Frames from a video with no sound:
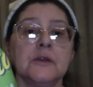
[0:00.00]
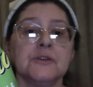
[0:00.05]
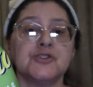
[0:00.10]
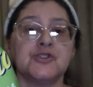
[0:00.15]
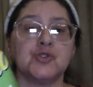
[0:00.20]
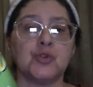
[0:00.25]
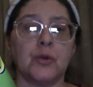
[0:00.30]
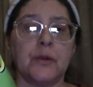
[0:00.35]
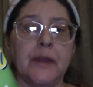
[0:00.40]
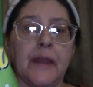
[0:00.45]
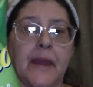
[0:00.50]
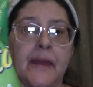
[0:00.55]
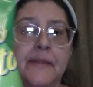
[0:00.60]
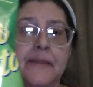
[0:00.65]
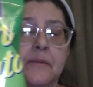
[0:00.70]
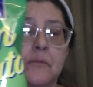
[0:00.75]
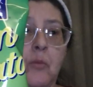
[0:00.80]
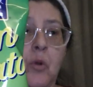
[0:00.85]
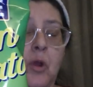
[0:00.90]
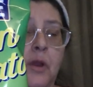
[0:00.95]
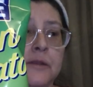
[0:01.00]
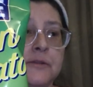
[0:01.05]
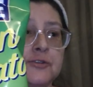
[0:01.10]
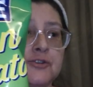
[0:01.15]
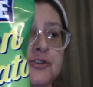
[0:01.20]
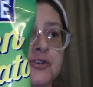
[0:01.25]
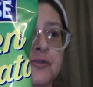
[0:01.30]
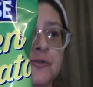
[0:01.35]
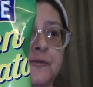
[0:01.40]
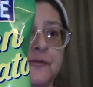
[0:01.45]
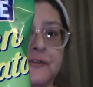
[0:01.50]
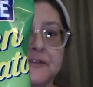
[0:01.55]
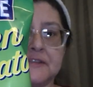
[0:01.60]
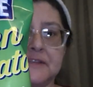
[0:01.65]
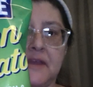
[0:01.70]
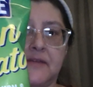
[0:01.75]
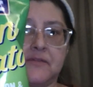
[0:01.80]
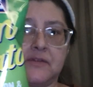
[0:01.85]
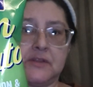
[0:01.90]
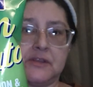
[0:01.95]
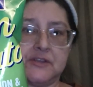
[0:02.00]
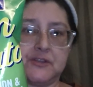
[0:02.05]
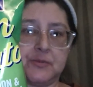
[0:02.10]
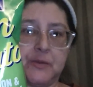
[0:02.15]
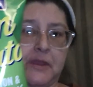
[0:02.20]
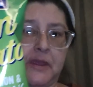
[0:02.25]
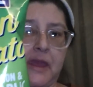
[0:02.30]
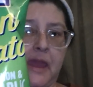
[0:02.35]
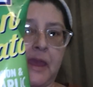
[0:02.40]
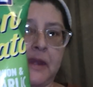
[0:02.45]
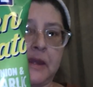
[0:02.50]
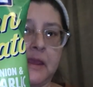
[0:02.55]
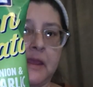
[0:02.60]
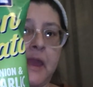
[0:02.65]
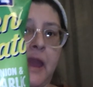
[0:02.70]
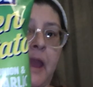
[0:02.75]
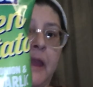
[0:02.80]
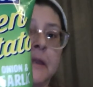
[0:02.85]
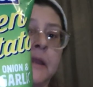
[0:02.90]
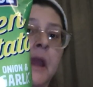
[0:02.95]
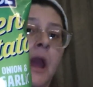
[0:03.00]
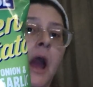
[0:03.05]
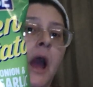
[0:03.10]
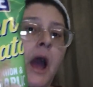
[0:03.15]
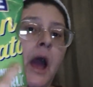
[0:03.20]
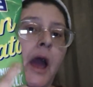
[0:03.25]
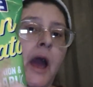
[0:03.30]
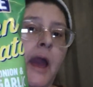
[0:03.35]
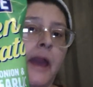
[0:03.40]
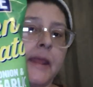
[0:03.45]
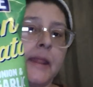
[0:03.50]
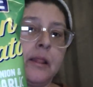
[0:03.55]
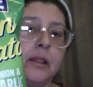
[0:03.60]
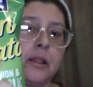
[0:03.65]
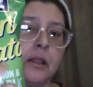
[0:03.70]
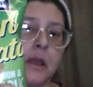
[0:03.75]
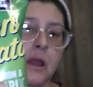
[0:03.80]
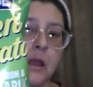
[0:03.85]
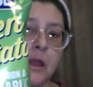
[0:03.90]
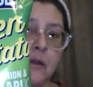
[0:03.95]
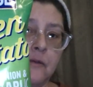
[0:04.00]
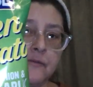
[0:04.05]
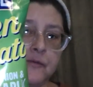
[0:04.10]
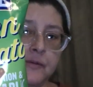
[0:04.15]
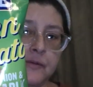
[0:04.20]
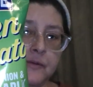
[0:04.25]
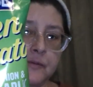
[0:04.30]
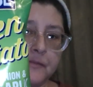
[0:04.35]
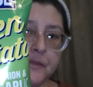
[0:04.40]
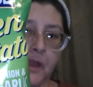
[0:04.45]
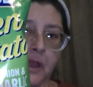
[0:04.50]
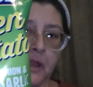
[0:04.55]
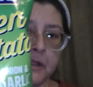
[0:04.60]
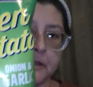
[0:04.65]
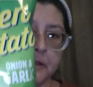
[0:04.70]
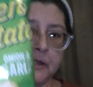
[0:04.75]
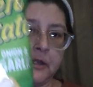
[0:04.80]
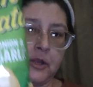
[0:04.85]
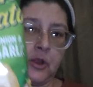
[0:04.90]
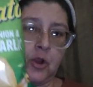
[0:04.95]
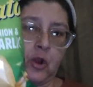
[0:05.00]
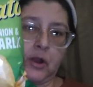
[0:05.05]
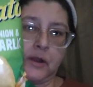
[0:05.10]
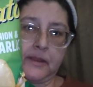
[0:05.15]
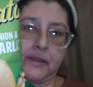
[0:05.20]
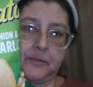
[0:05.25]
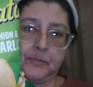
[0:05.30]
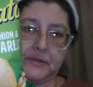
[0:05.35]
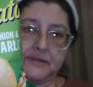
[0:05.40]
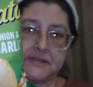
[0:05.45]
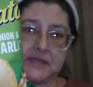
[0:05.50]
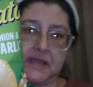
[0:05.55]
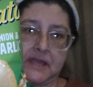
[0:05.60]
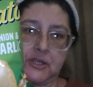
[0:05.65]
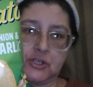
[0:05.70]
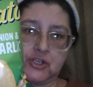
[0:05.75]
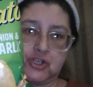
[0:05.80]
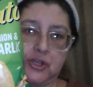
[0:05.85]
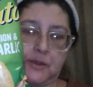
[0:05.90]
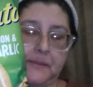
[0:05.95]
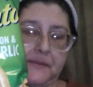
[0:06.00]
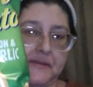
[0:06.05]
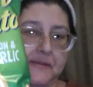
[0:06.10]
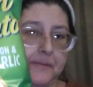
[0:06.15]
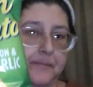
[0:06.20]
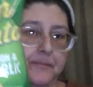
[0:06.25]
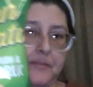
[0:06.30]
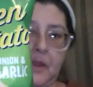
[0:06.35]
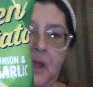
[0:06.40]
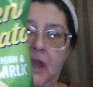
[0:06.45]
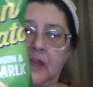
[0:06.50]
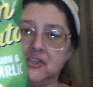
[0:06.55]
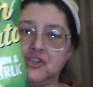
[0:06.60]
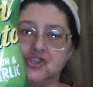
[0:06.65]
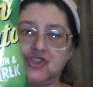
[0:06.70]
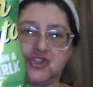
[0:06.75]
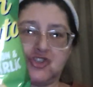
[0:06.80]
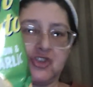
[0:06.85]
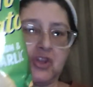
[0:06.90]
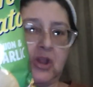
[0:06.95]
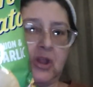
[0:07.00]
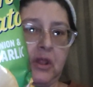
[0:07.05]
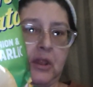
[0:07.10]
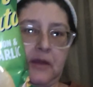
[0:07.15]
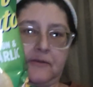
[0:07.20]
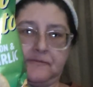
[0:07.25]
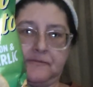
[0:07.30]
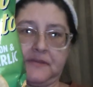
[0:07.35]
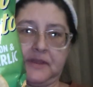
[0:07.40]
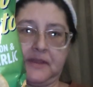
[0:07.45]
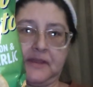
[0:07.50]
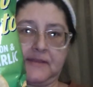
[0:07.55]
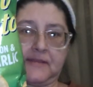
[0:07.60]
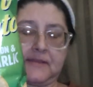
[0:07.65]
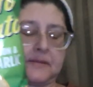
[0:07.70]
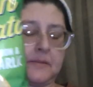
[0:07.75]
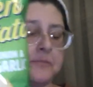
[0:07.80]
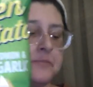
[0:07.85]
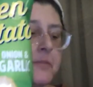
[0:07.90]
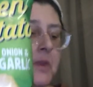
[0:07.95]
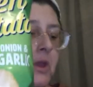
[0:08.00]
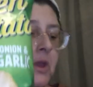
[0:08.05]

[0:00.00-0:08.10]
Store had them on 2 for $7 this week, any kind. I love the onion and garlic potato chips. I just love these.